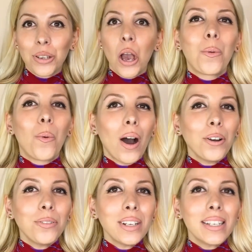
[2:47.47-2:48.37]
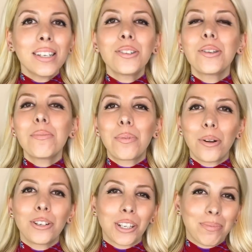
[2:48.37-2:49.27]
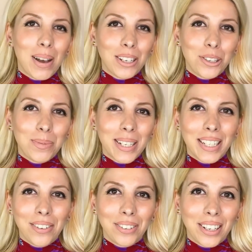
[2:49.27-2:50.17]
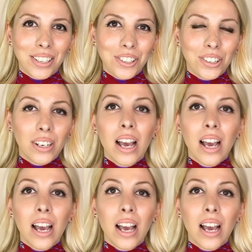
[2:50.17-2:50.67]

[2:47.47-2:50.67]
One of these is the project management definition.